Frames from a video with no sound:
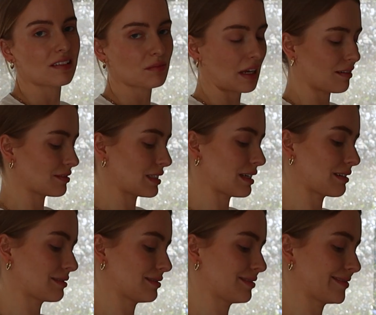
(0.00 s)
while I'm
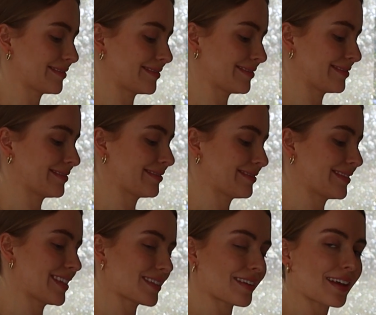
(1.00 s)
counting.
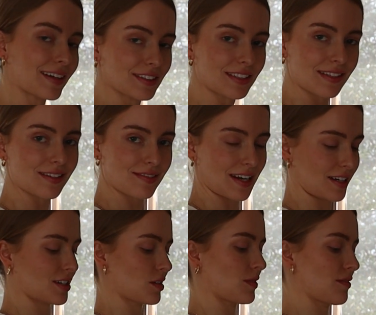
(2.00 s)
So then I'll just do an
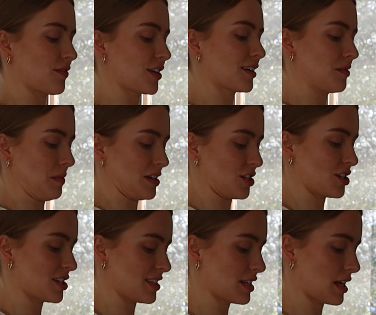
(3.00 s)
extra one for good measure,
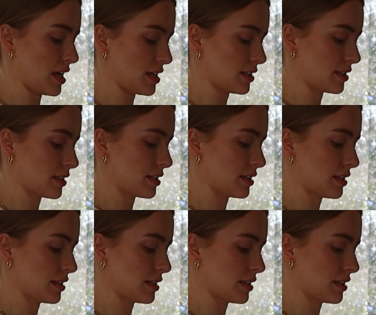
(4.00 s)
just in case.